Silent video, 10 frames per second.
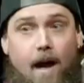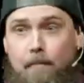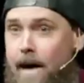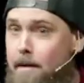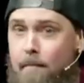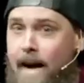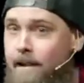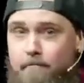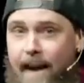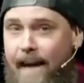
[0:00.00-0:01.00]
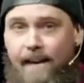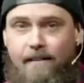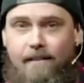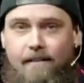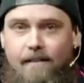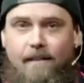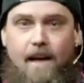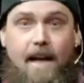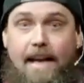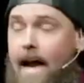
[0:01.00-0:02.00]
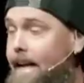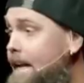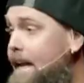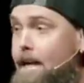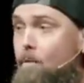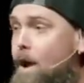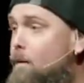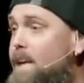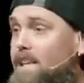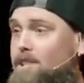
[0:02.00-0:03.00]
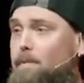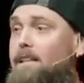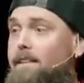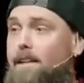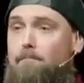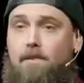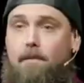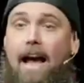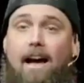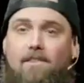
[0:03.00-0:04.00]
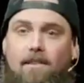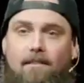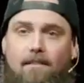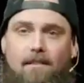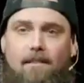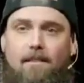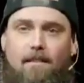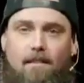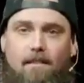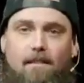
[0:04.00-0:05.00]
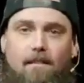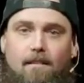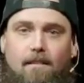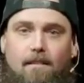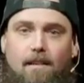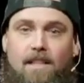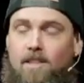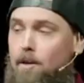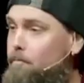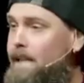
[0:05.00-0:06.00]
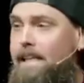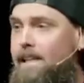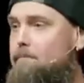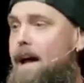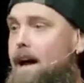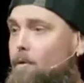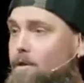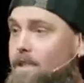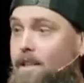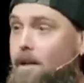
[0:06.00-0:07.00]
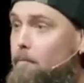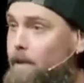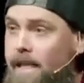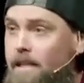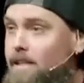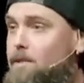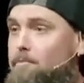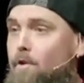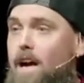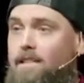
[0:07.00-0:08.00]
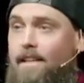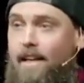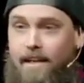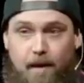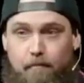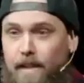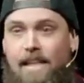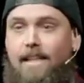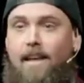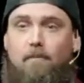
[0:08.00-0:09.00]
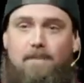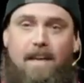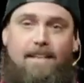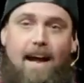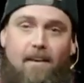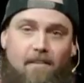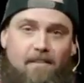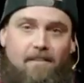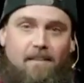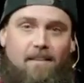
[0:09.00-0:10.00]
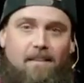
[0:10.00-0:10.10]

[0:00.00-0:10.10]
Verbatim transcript: Not by the might of man, not in any way we expected him to act. It's completely backwards and completely surprising and completely upside down.